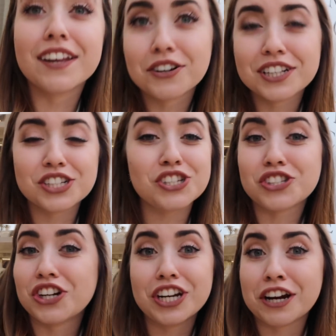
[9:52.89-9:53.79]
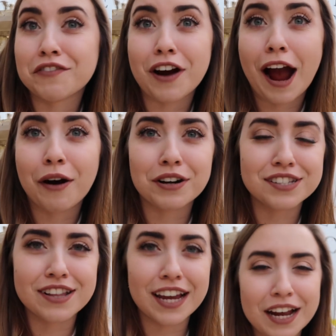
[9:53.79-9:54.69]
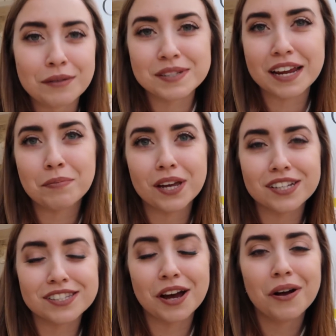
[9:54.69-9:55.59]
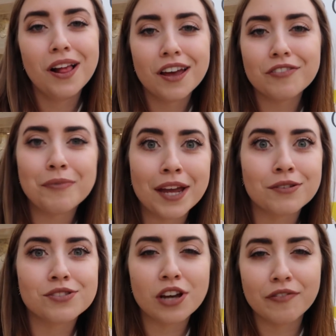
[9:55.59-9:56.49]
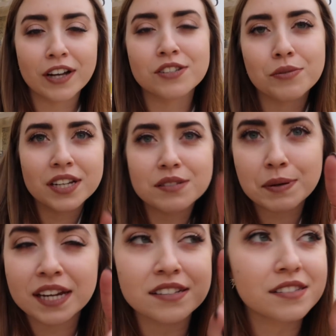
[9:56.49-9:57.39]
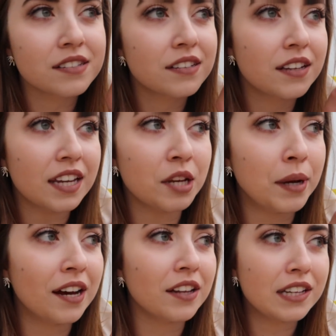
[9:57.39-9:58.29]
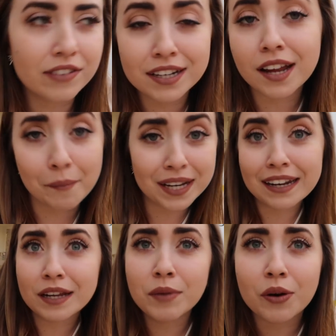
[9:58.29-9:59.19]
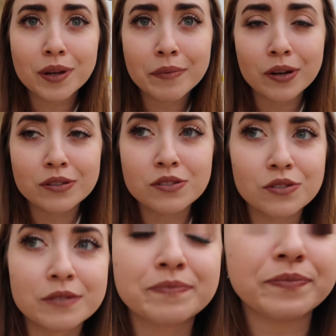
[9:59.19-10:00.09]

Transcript: they literally just stood here for hours and like helped take pics. So if we met you, it's so fun. Tweet us pics, email even. I mean, email, we can be old school. Oh